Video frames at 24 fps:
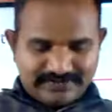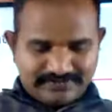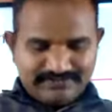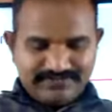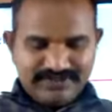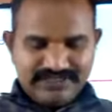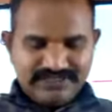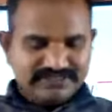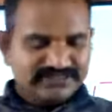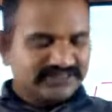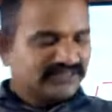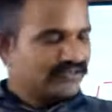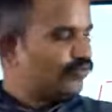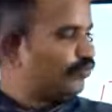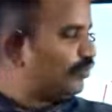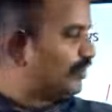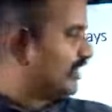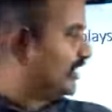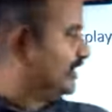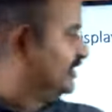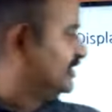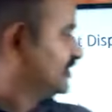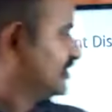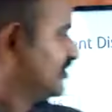Means we can
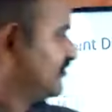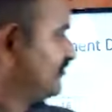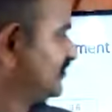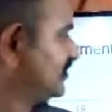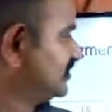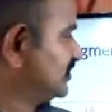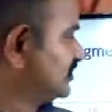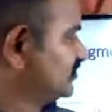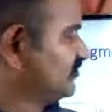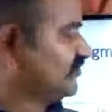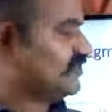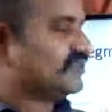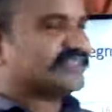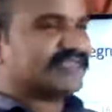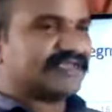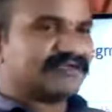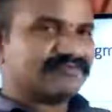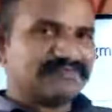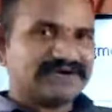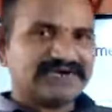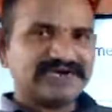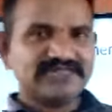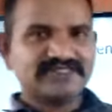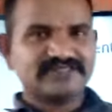interface the
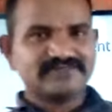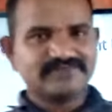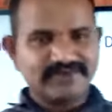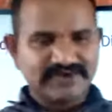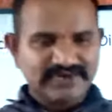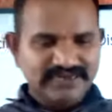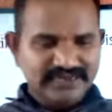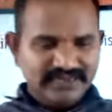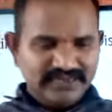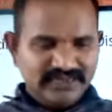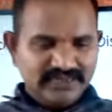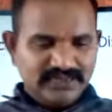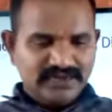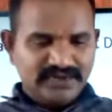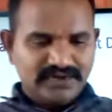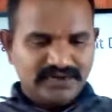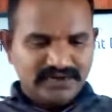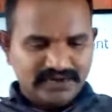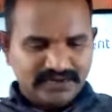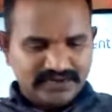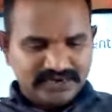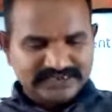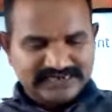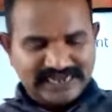7-segment display
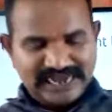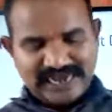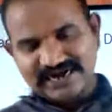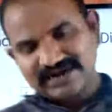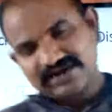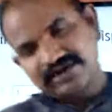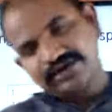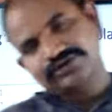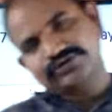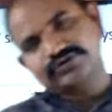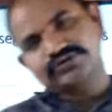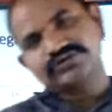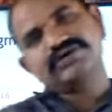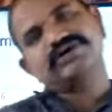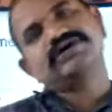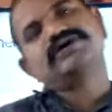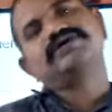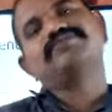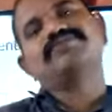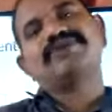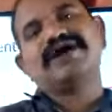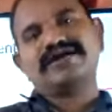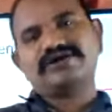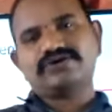directly to the
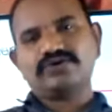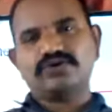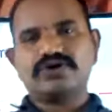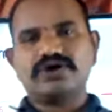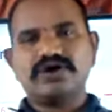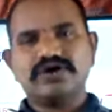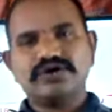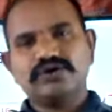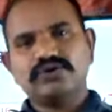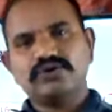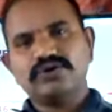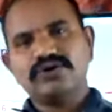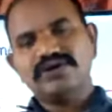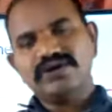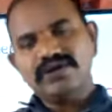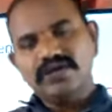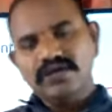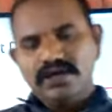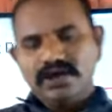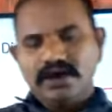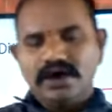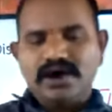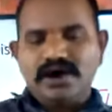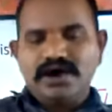microcontroller,
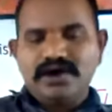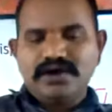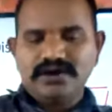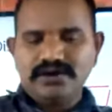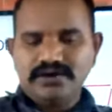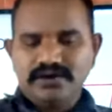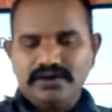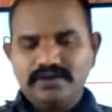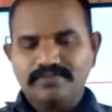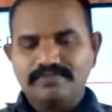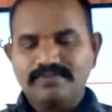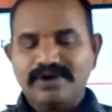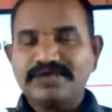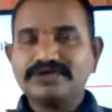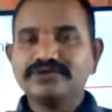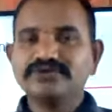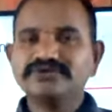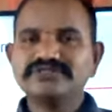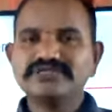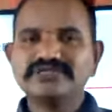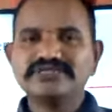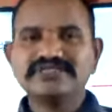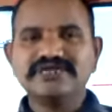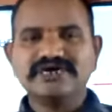or by
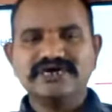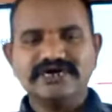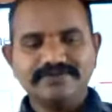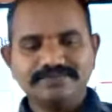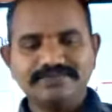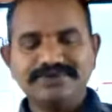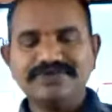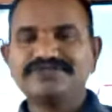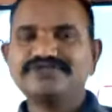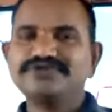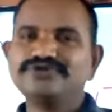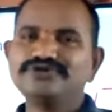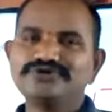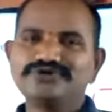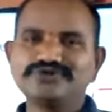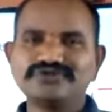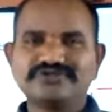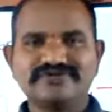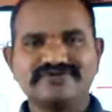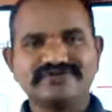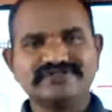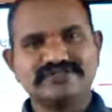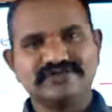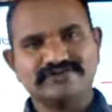using the BCD to
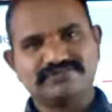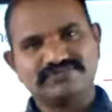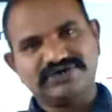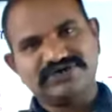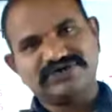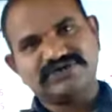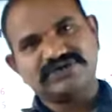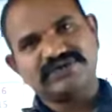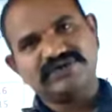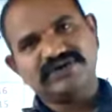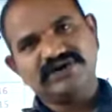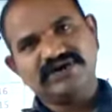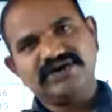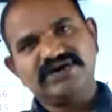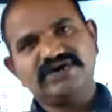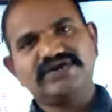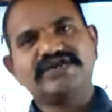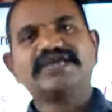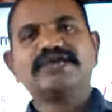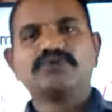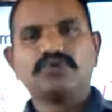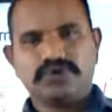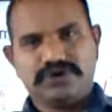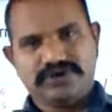7-segment
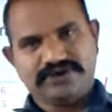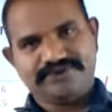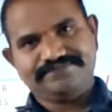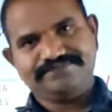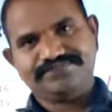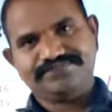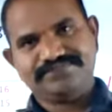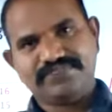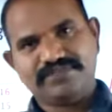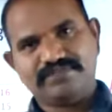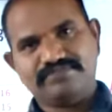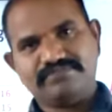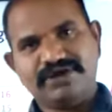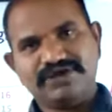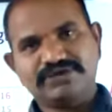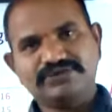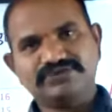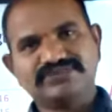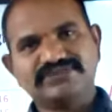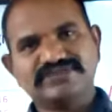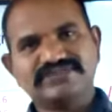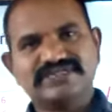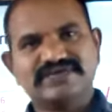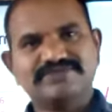decoder. By
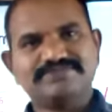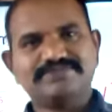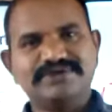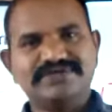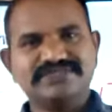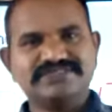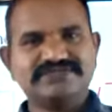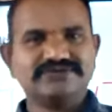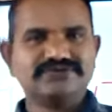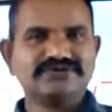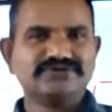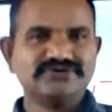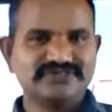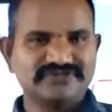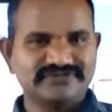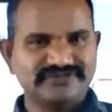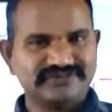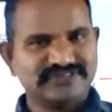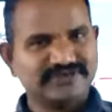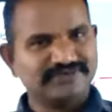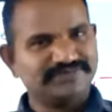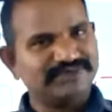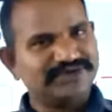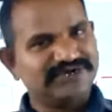using the BCD to
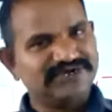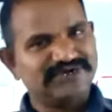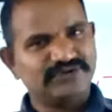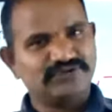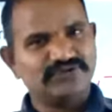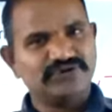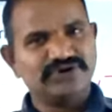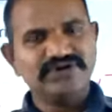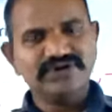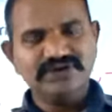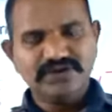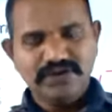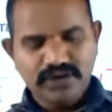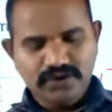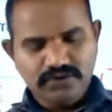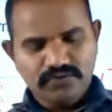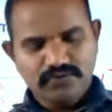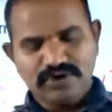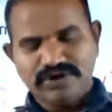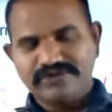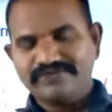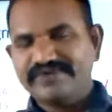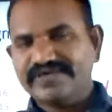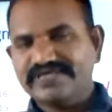7-segment decoder,
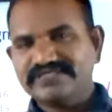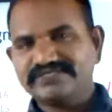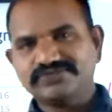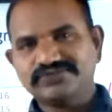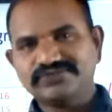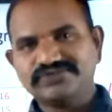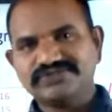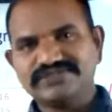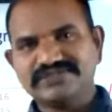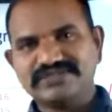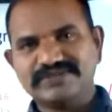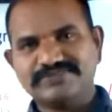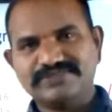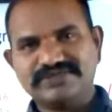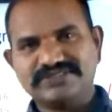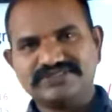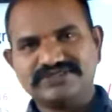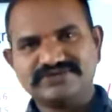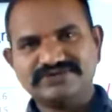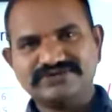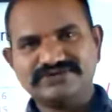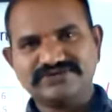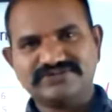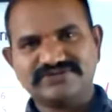one way is using the
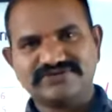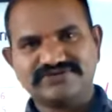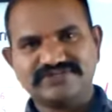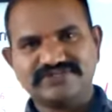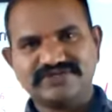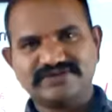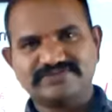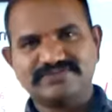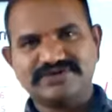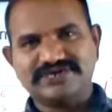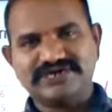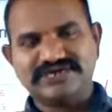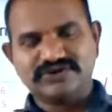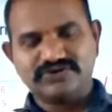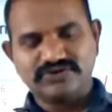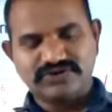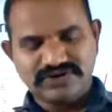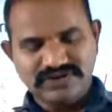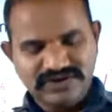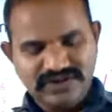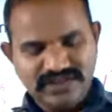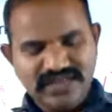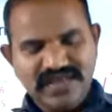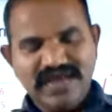BCD to 7-segment
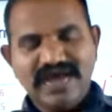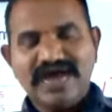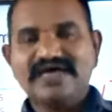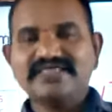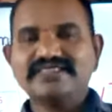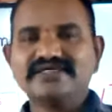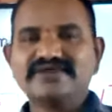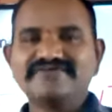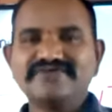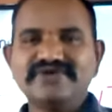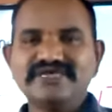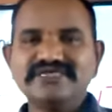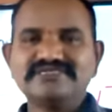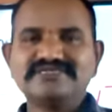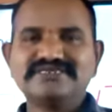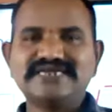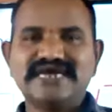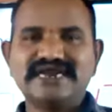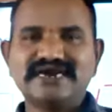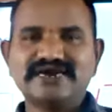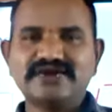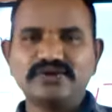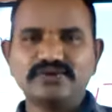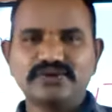decoder. Other way is
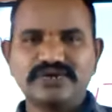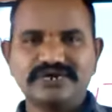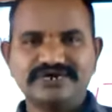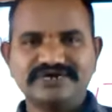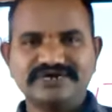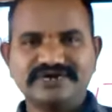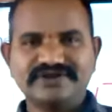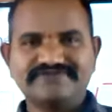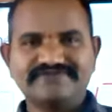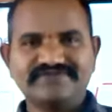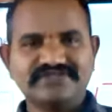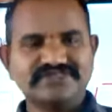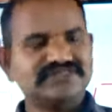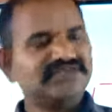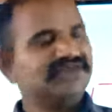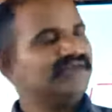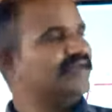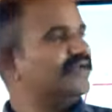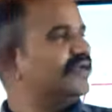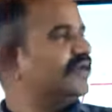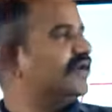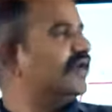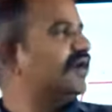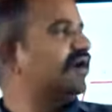directly you can interface the
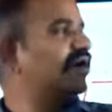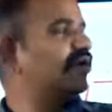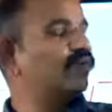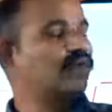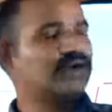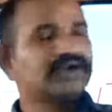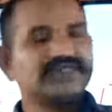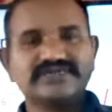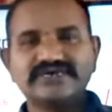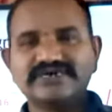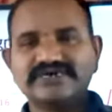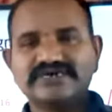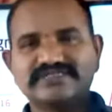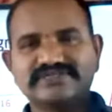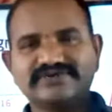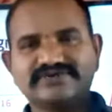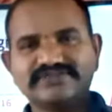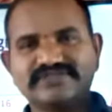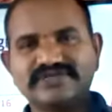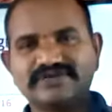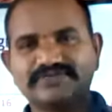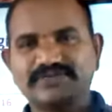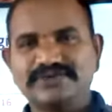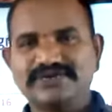
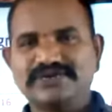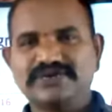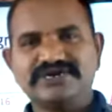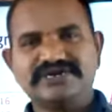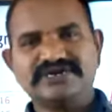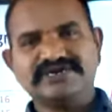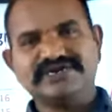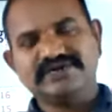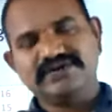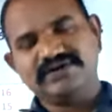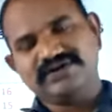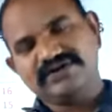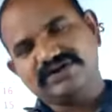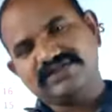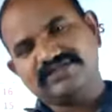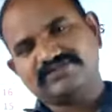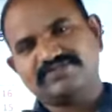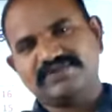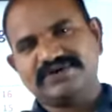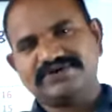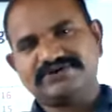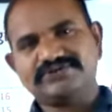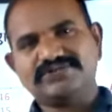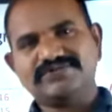7-segment
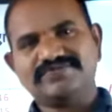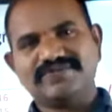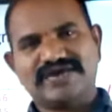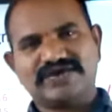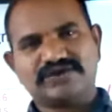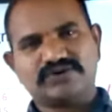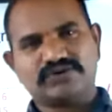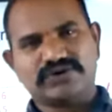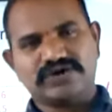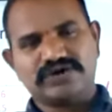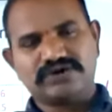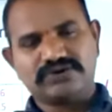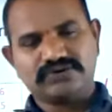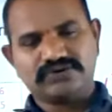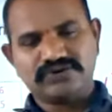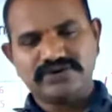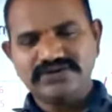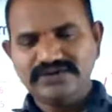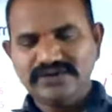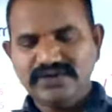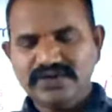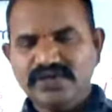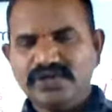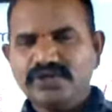display to the microcontroller.
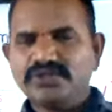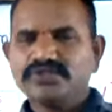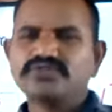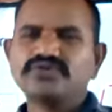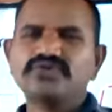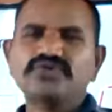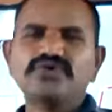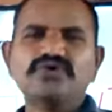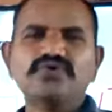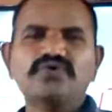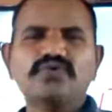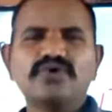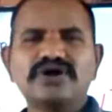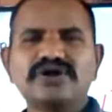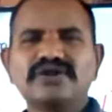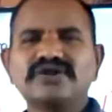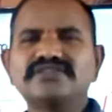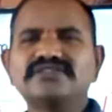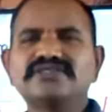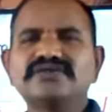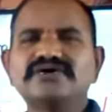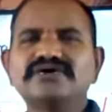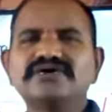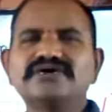So what are
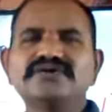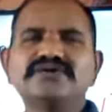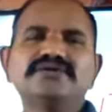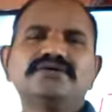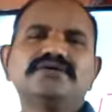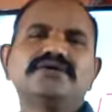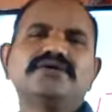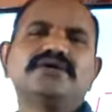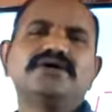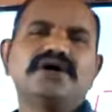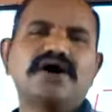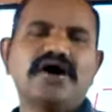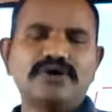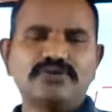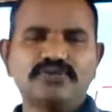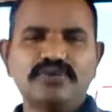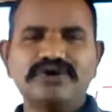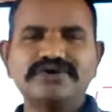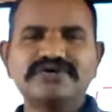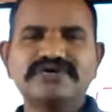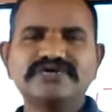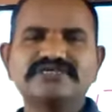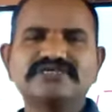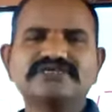the
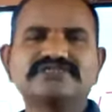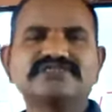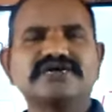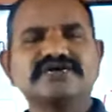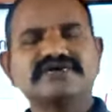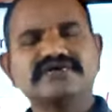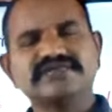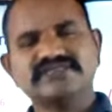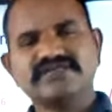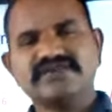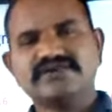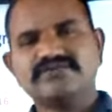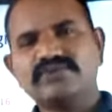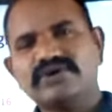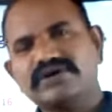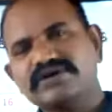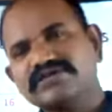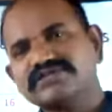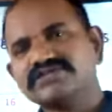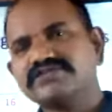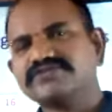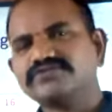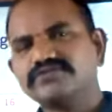advantages and disadvantages?